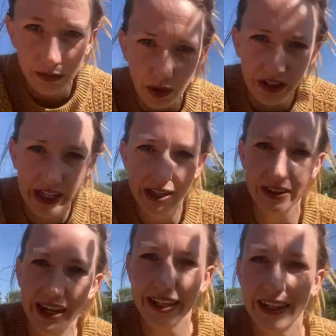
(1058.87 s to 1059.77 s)
North
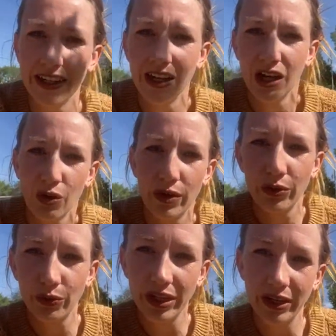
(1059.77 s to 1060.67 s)
Carolina when
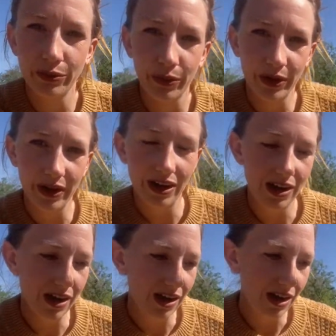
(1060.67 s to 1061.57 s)
we were,
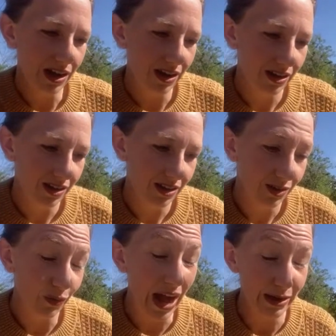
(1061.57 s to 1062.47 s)

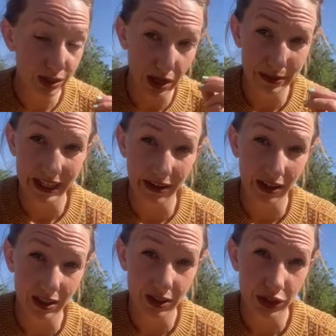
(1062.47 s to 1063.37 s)
I was coming down
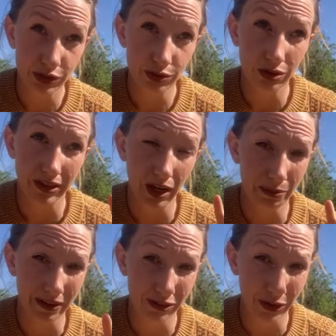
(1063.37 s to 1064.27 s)
here to clean up
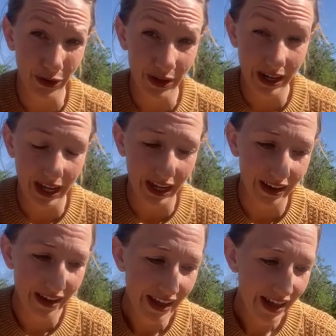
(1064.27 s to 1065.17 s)
after the hurricane.
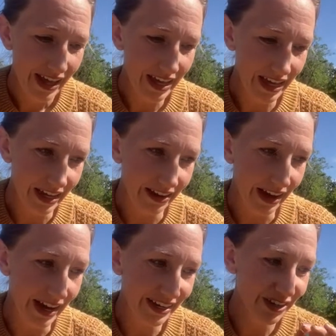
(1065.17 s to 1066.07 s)
And
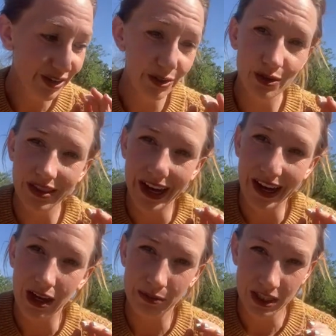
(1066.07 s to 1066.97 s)
I knew
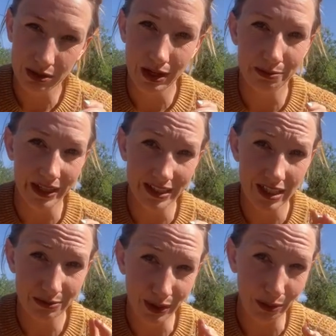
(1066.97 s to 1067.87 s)
that a bunch of my plants
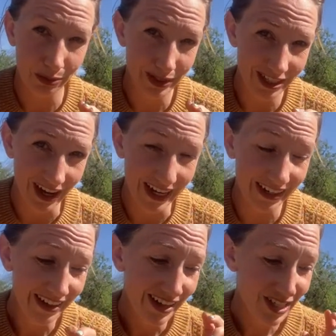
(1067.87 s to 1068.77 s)
had probably died,
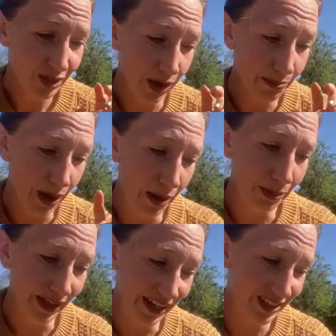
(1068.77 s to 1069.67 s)
so I bought
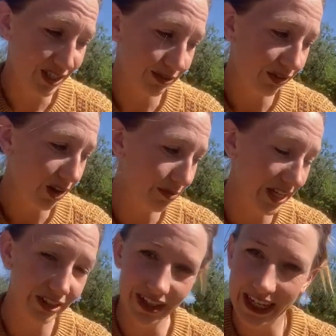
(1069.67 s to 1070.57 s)
plants from a
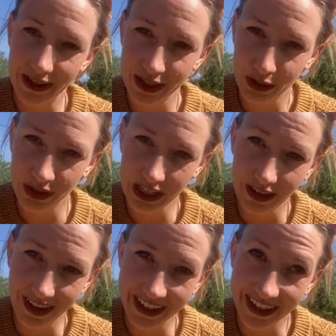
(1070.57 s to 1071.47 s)
greenhouse in North
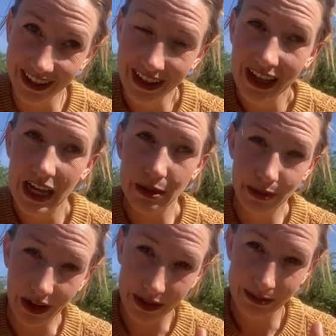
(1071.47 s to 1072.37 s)
Carolina and
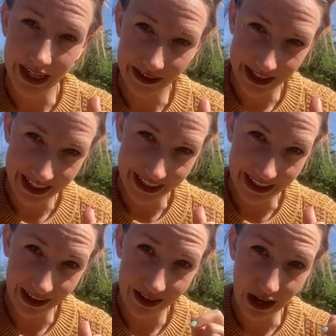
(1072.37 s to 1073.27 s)
brought them down
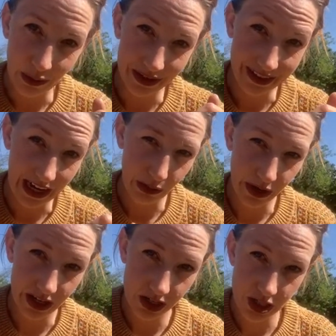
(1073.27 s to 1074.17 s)
here knowing that I
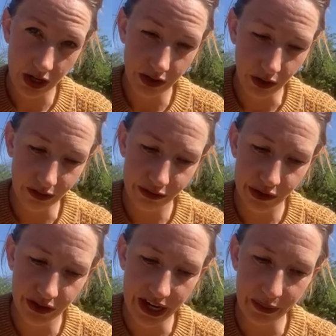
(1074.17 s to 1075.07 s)
wanted to start growing food
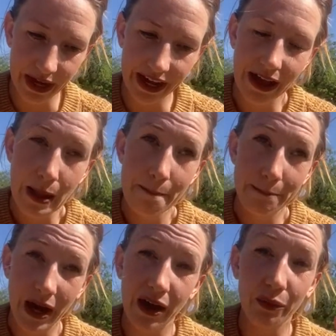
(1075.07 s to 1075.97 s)
right away,
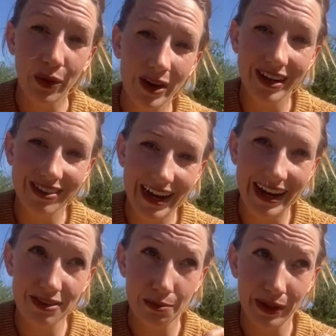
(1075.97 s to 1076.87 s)
but worried
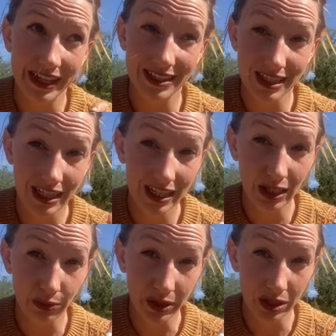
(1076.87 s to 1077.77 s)
that the plants here
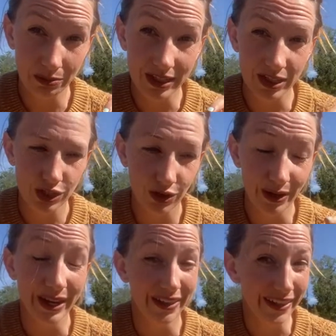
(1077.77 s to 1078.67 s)
were going to be
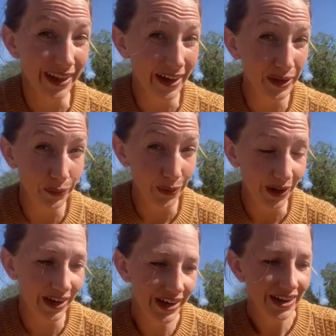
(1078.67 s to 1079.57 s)
destroyed, and they kind of were.
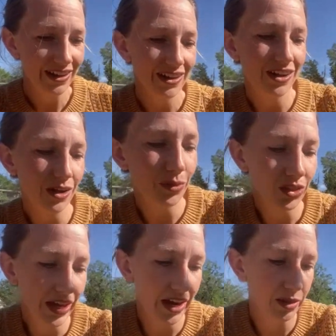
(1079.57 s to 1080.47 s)
A
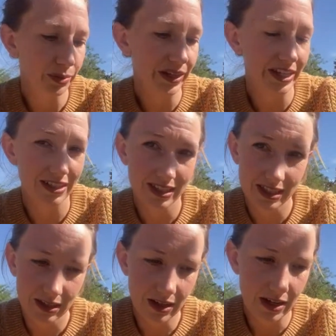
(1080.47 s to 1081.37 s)
lot of the plants
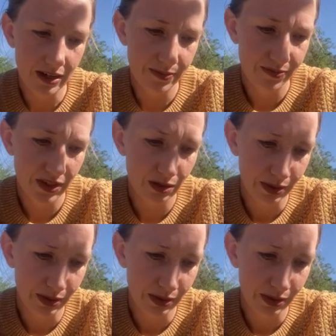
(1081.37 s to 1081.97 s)
in